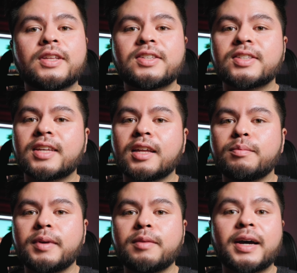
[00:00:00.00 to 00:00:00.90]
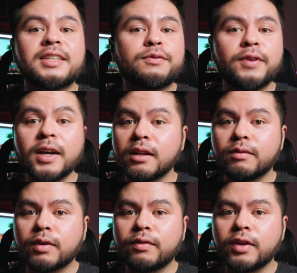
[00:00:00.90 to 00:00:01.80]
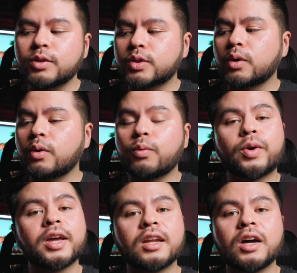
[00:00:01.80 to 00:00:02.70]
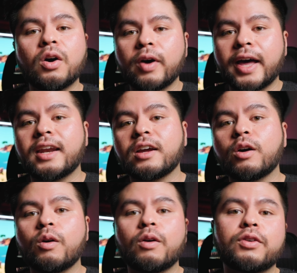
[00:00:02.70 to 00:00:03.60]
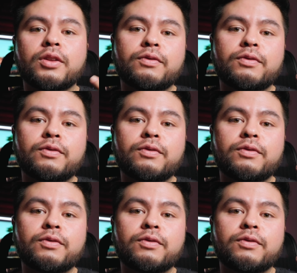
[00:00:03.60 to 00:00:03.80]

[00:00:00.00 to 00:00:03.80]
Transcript: this is going to be my definitive review, so we're going to go ahead and go over the